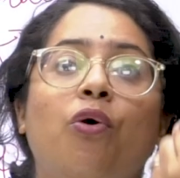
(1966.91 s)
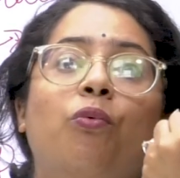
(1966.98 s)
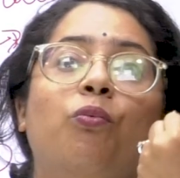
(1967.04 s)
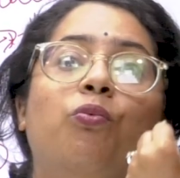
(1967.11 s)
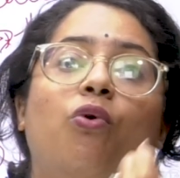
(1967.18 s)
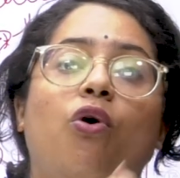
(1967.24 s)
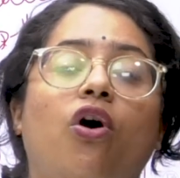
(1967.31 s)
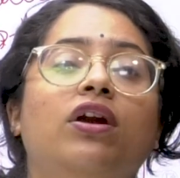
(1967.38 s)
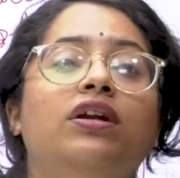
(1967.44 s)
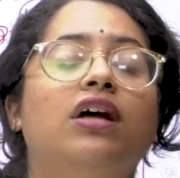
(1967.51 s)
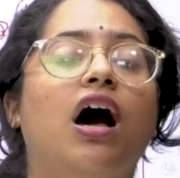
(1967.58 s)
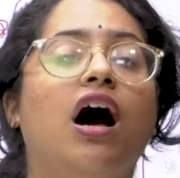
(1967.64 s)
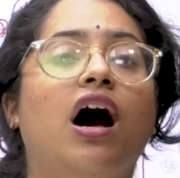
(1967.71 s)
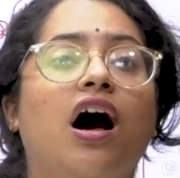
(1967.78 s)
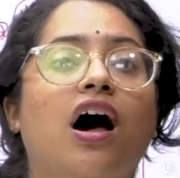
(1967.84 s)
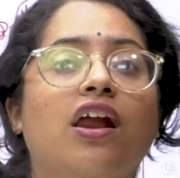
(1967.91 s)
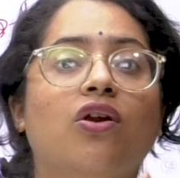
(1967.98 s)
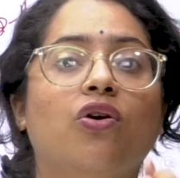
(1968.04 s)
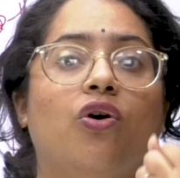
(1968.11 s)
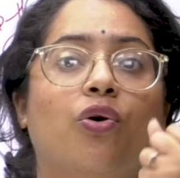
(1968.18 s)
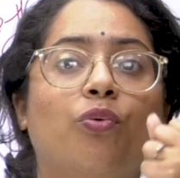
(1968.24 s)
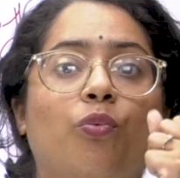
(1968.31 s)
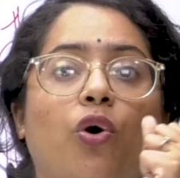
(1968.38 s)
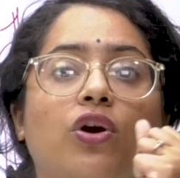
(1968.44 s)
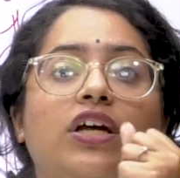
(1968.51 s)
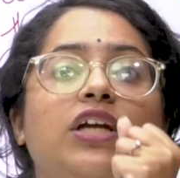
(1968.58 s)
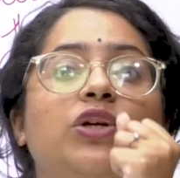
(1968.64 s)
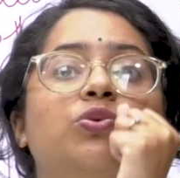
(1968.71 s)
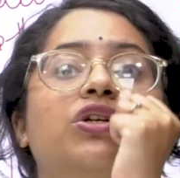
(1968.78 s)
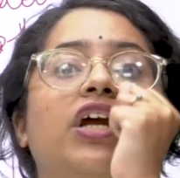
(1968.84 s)
What are
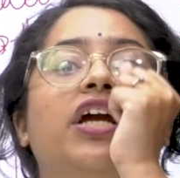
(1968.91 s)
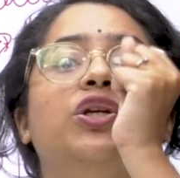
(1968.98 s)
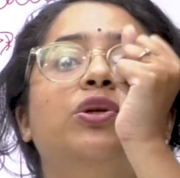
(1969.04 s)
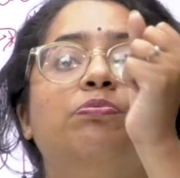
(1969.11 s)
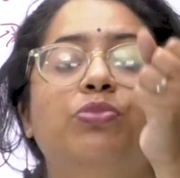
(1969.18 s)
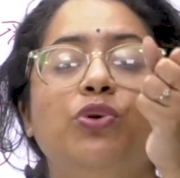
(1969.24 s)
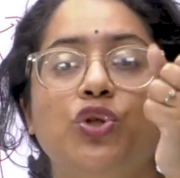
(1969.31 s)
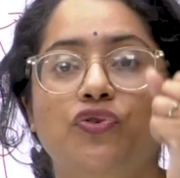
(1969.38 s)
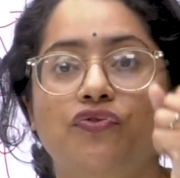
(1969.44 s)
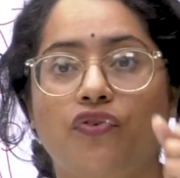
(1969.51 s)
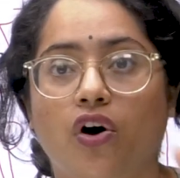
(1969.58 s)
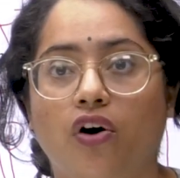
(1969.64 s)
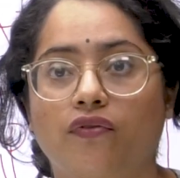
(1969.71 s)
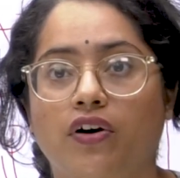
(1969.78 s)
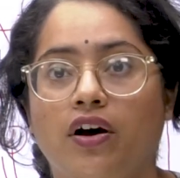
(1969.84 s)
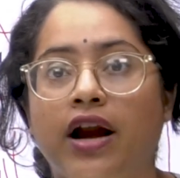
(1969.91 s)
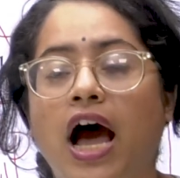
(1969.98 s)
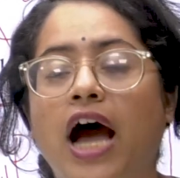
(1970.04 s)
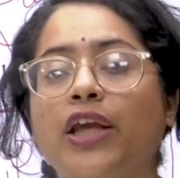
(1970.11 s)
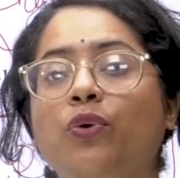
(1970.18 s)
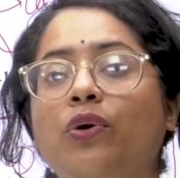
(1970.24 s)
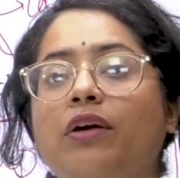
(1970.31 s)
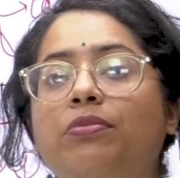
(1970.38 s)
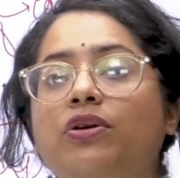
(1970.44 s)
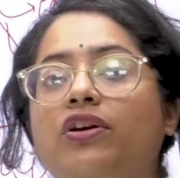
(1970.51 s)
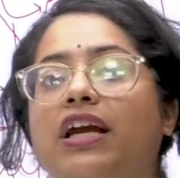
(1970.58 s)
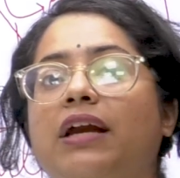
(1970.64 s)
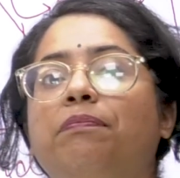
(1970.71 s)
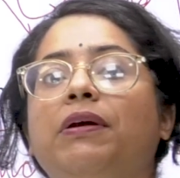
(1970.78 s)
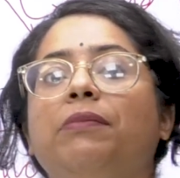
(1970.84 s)
you trying to push forward? Are you able to
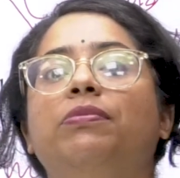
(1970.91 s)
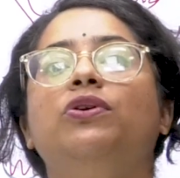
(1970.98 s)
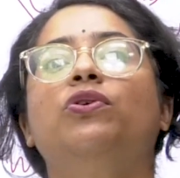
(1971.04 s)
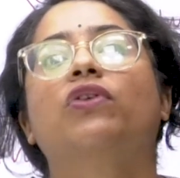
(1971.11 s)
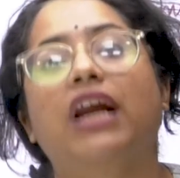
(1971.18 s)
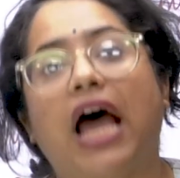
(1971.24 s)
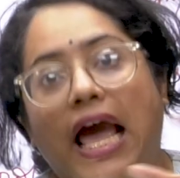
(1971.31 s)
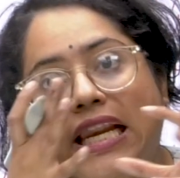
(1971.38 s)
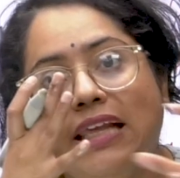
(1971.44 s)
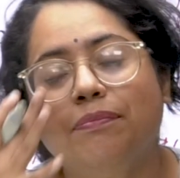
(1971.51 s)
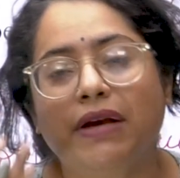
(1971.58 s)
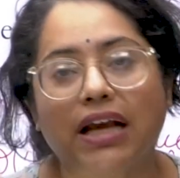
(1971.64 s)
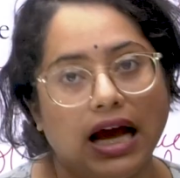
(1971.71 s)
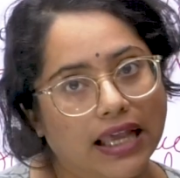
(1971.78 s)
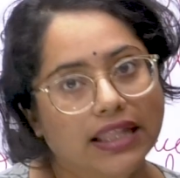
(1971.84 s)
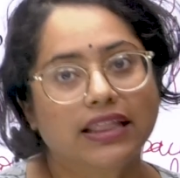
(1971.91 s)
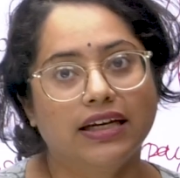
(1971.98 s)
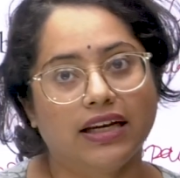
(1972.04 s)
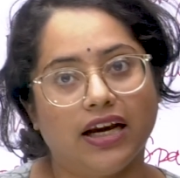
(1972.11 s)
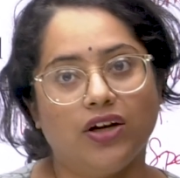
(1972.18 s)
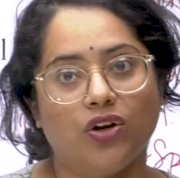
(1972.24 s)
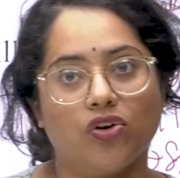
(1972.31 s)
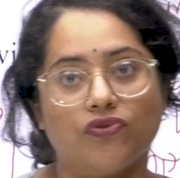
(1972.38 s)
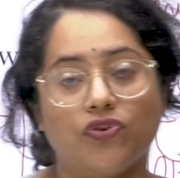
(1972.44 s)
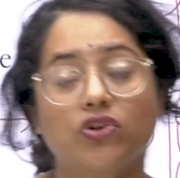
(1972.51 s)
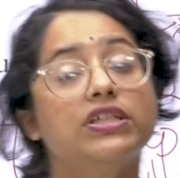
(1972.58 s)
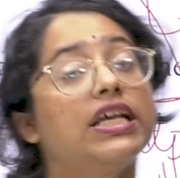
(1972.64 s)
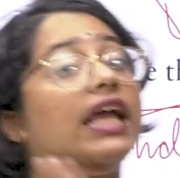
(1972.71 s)
get people to rally behind that idea of yours?